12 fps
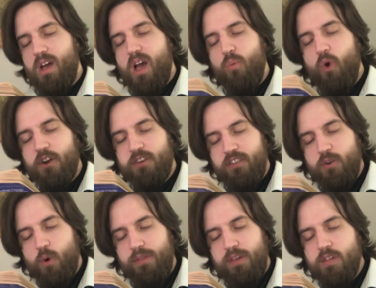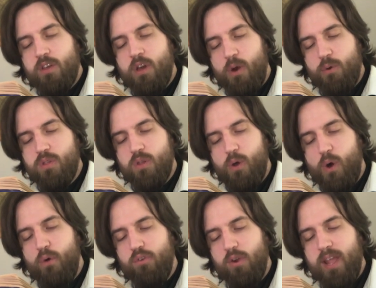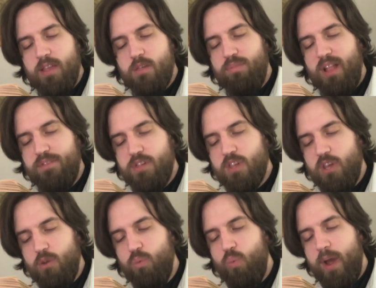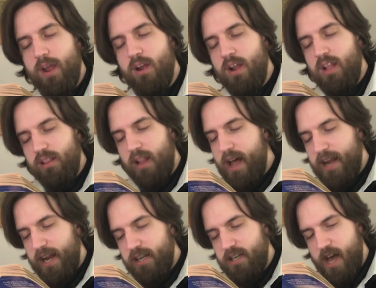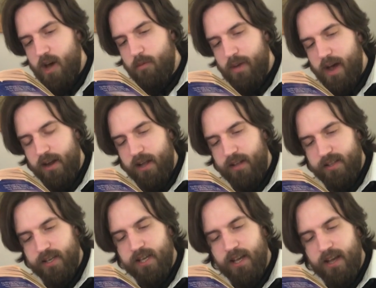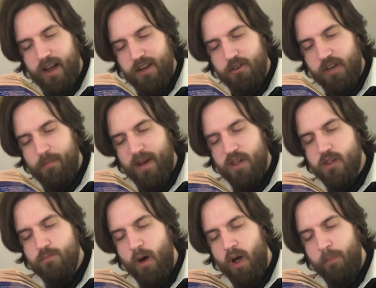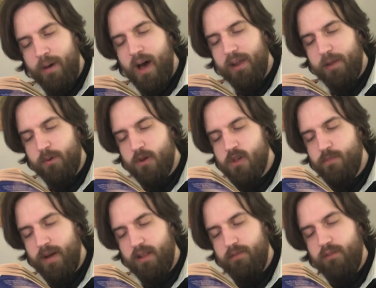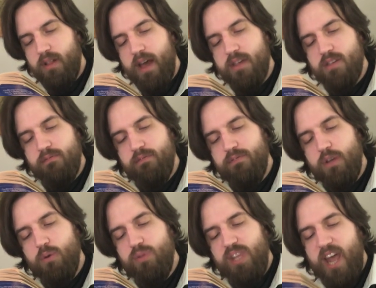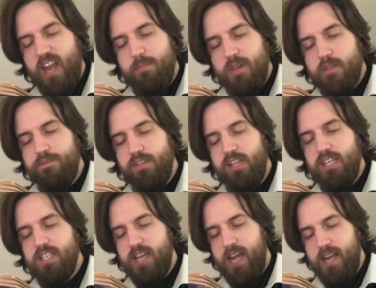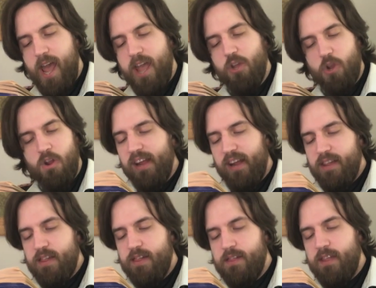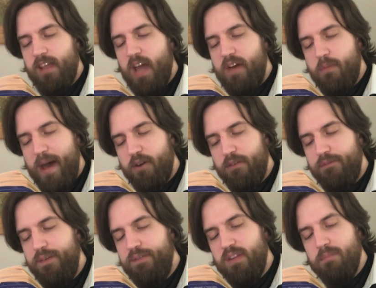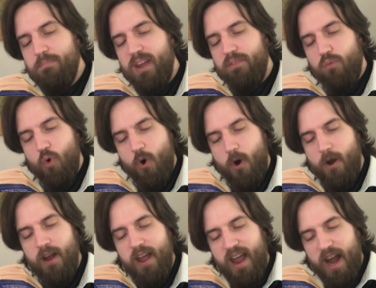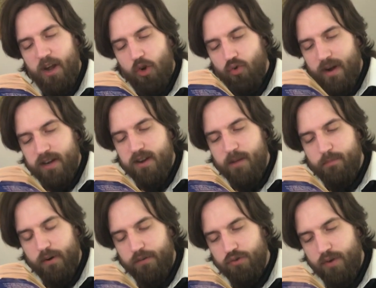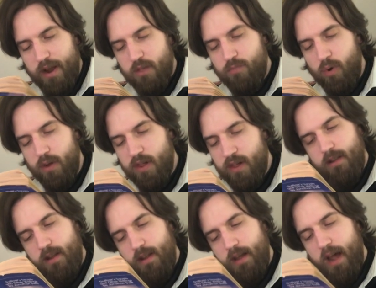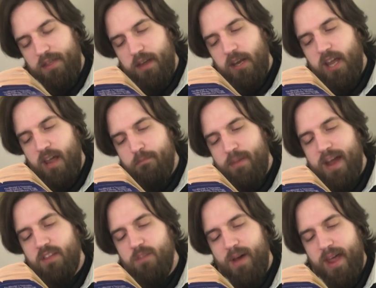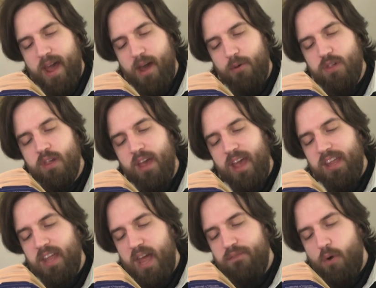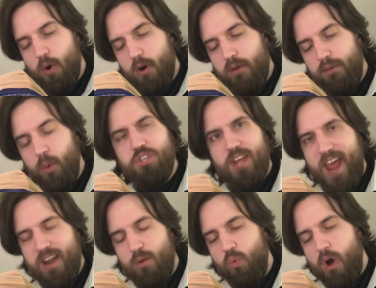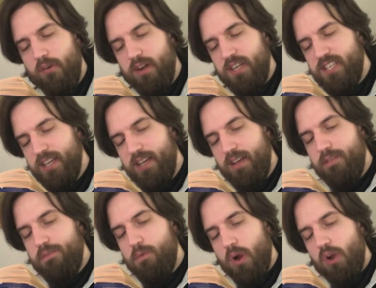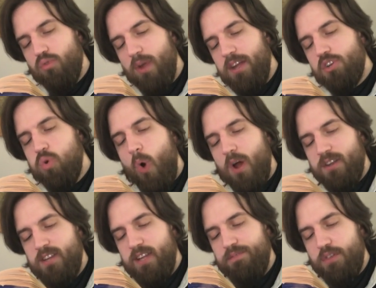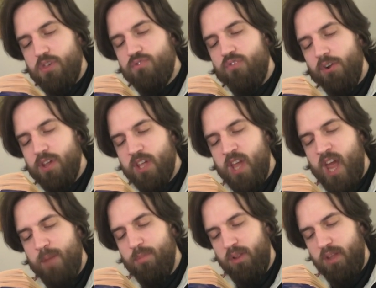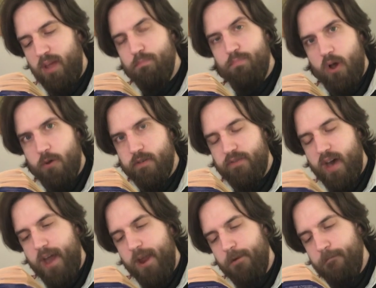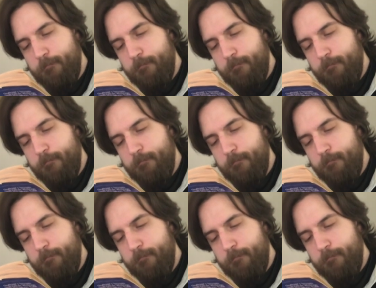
I walked to the northeast coast over against Blefuscu, where, lying down behind a hillock, I took out my small pocket perspective glass and viewed the enemy's fleet at anchor, consisting of about 50 men of war and a great number of transports. I then came back to my house and gave order, for which I had a warrant, for a great quantity of the strongest cable and bars of iron.